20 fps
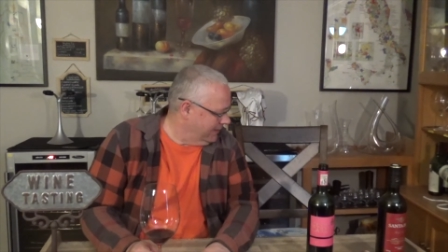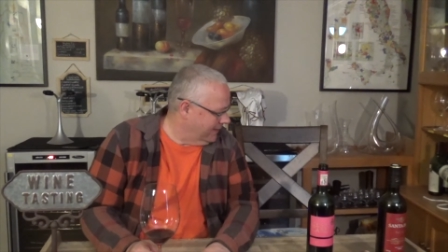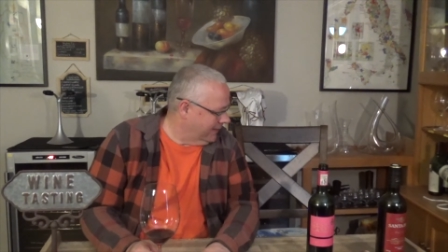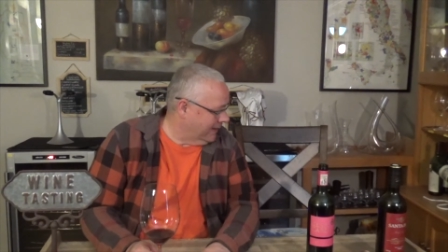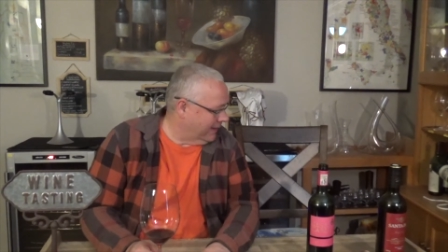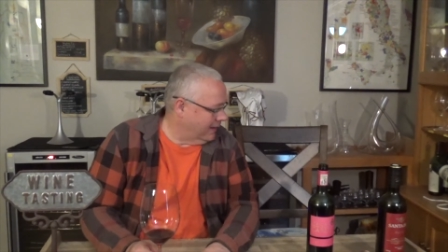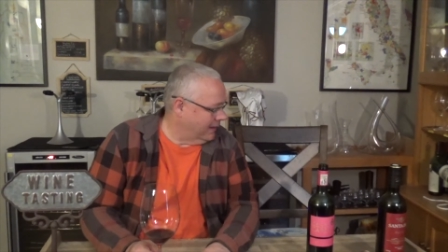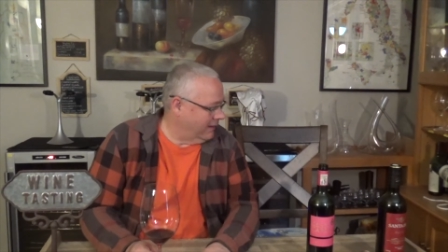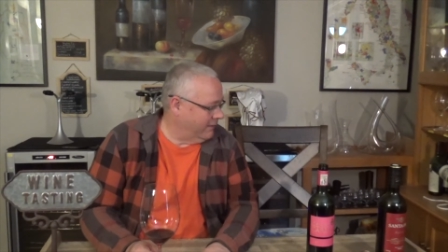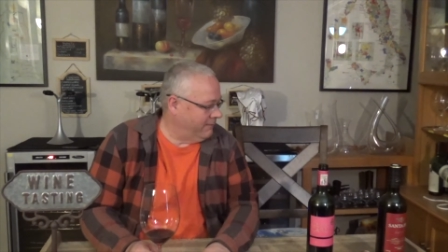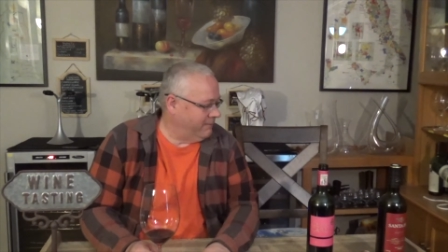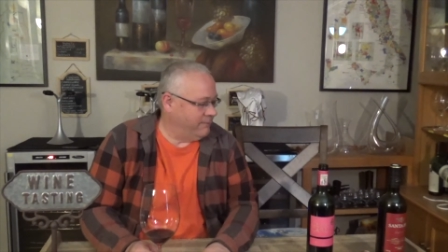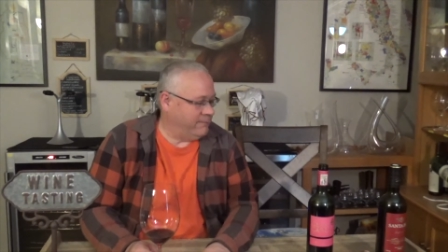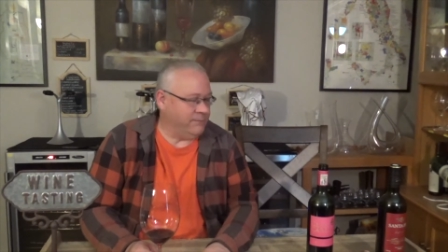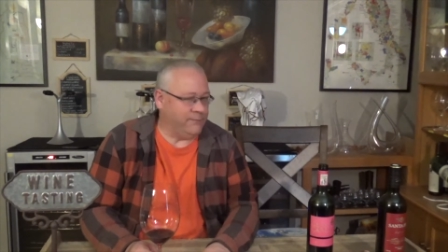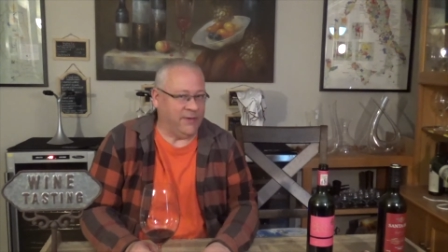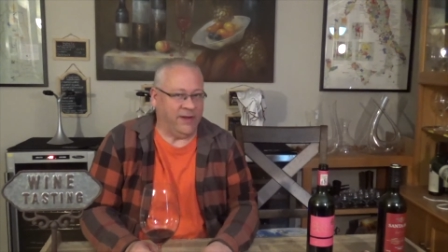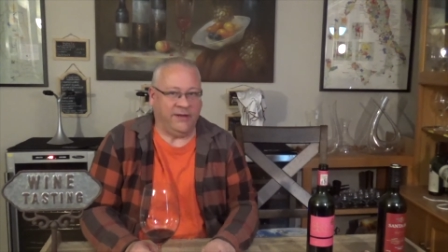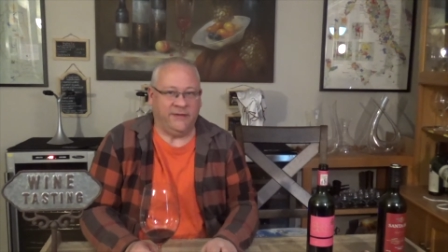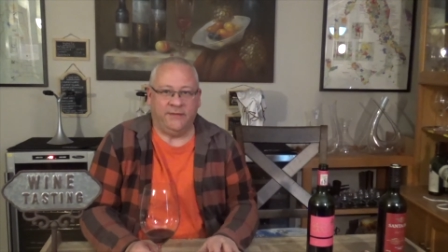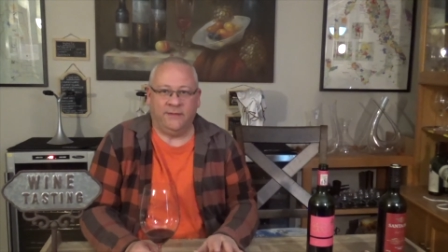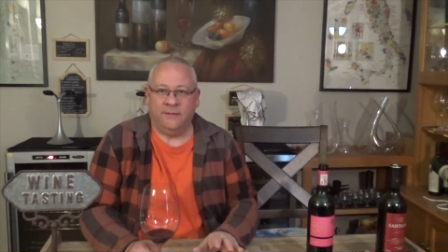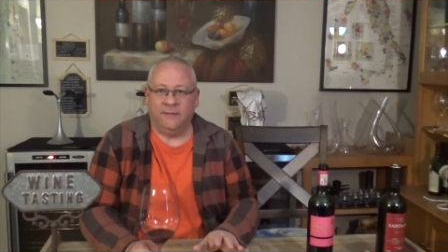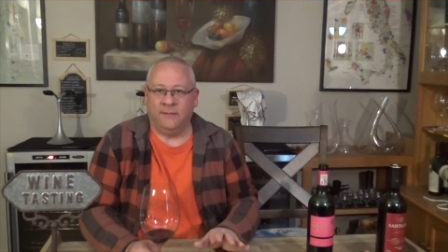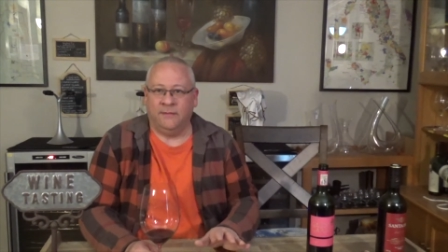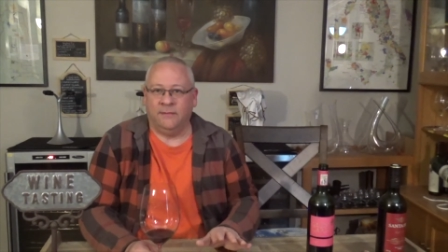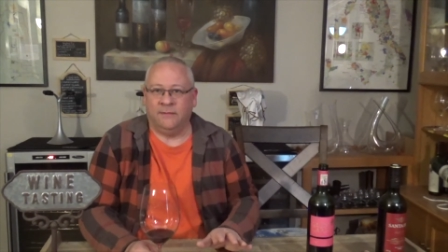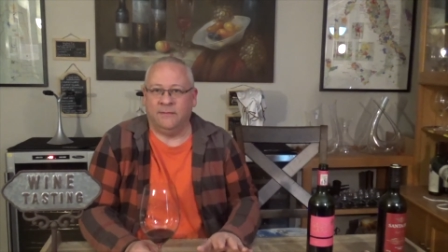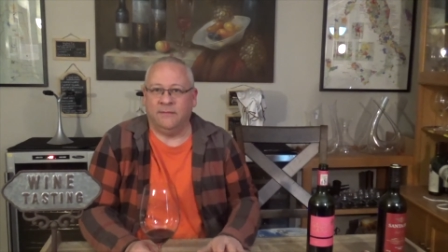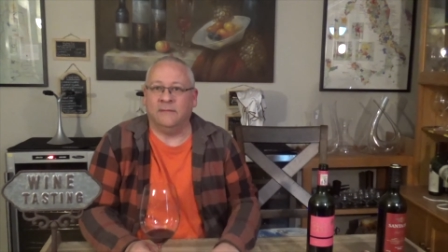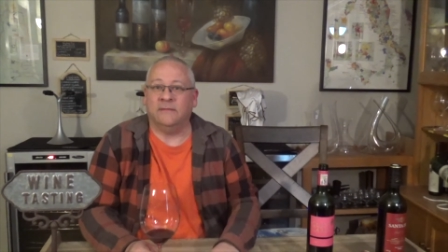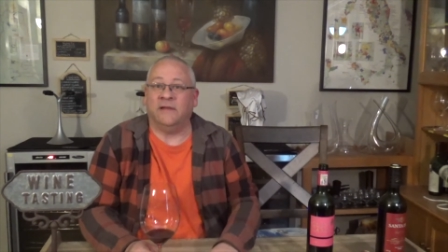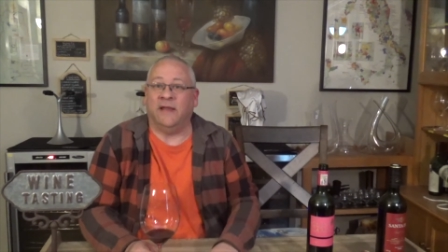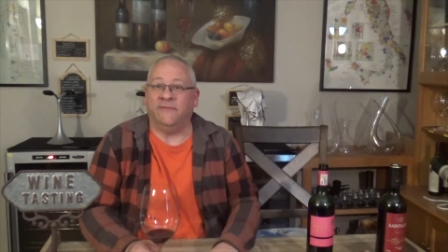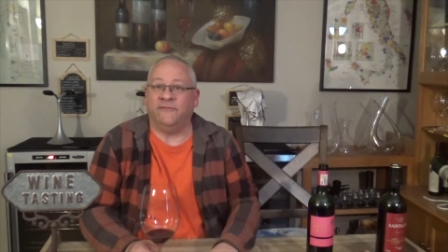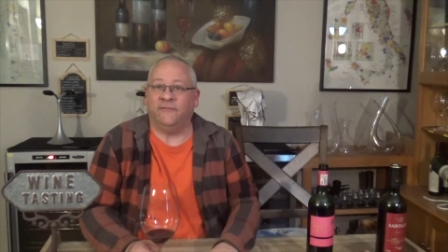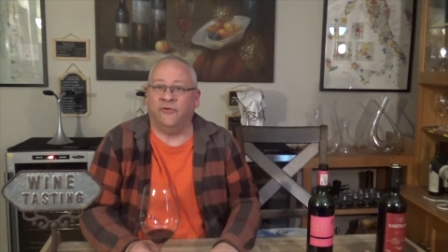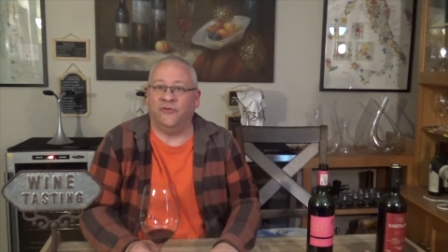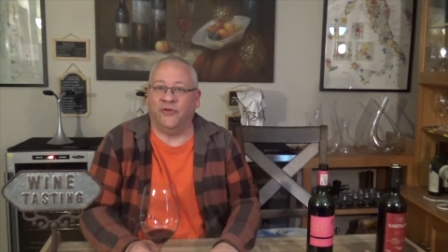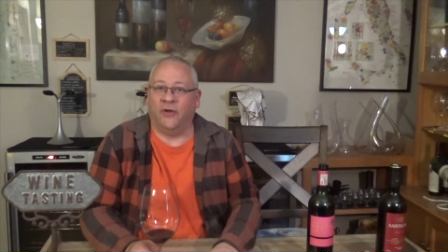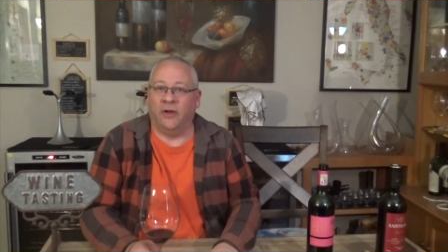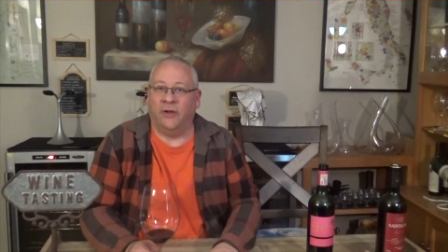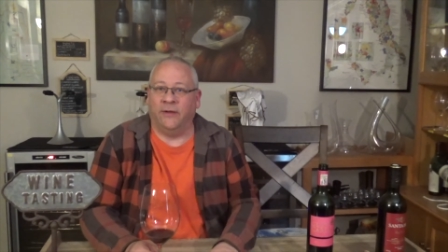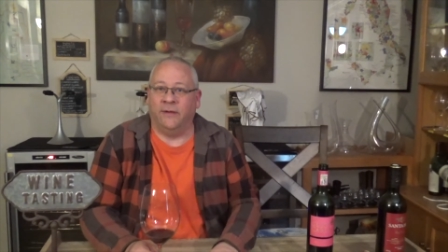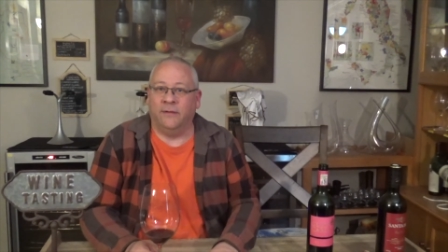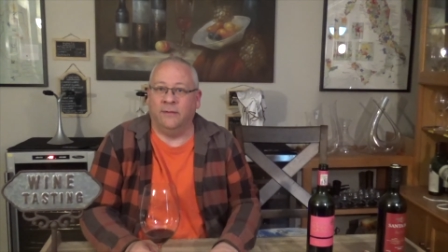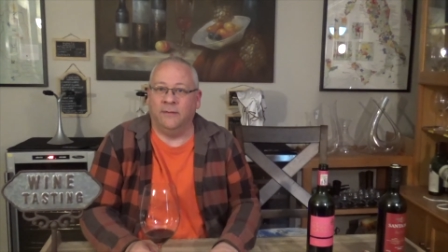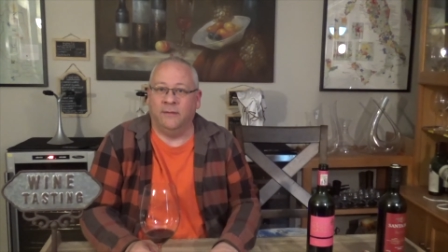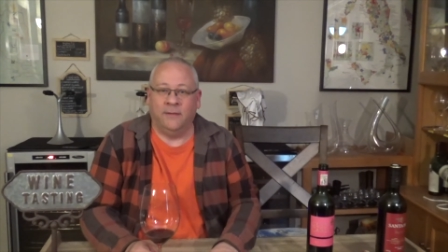But life goes on.